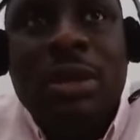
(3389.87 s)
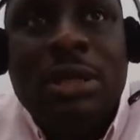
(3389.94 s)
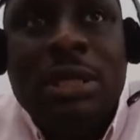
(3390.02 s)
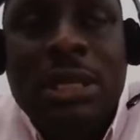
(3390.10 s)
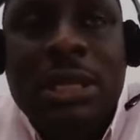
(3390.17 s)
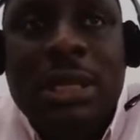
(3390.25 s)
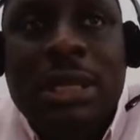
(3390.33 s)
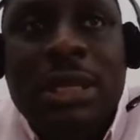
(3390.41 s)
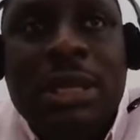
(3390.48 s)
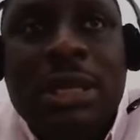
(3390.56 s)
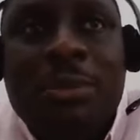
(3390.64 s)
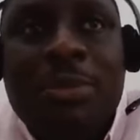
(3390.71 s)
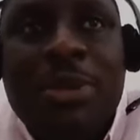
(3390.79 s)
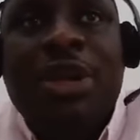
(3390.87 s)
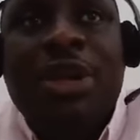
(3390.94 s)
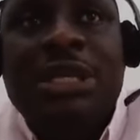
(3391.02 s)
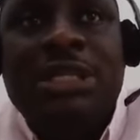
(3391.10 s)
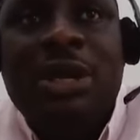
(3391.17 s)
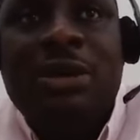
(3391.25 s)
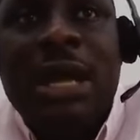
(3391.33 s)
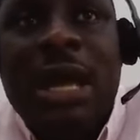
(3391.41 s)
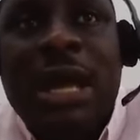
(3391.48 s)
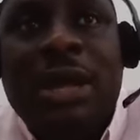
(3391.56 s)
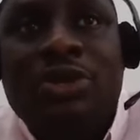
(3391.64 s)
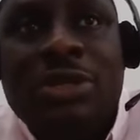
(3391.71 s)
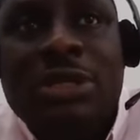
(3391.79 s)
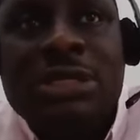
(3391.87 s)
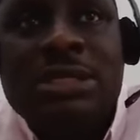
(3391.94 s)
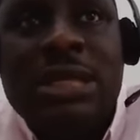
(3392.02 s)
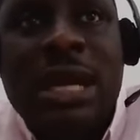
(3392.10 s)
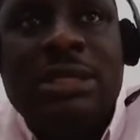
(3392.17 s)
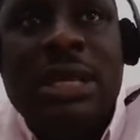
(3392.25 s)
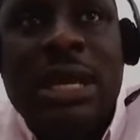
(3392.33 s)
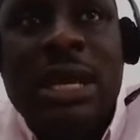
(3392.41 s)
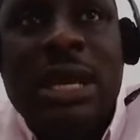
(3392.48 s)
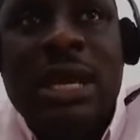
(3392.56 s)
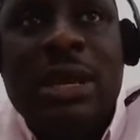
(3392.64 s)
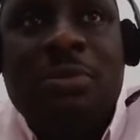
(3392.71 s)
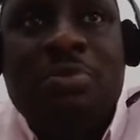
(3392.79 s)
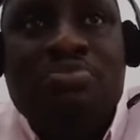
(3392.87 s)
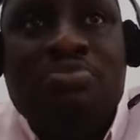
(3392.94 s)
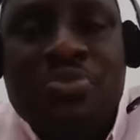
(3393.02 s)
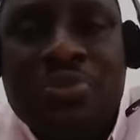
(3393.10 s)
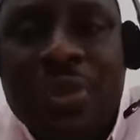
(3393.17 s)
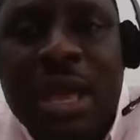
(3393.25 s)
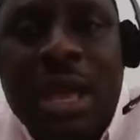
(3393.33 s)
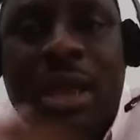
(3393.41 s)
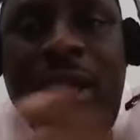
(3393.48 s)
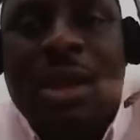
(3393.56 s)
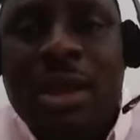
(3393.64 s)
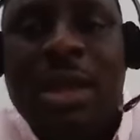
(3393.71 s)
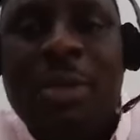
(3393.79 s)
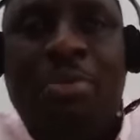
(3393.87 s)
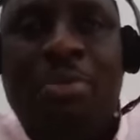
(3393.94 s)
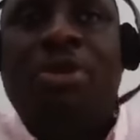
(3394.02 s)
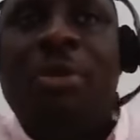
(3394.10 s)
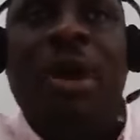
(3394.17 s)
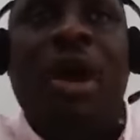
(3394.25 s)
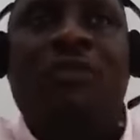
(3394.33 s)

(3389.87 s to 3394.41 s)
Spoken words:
the majority shareholder noticed that it brought up that